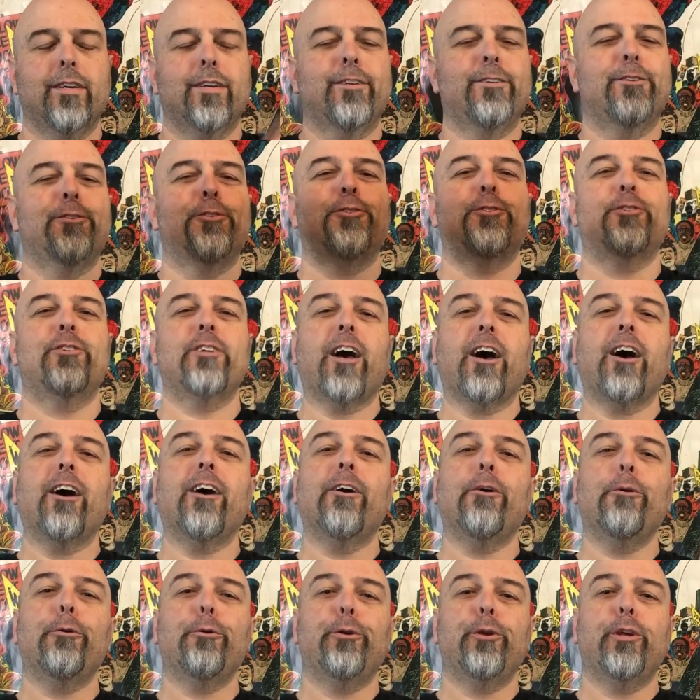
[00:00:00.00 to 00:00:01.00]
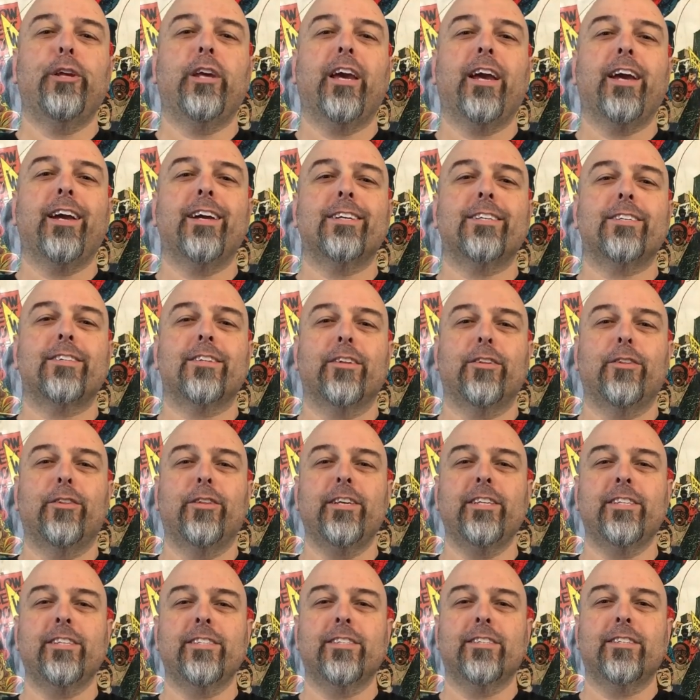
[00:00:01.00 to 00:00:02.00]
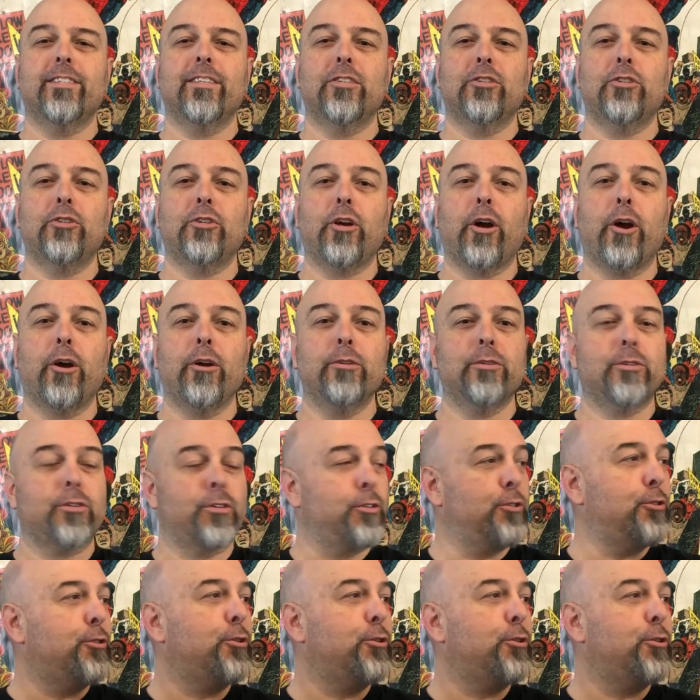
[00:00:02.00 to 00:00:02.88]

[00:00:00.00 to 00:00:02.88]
So yes, this is the show's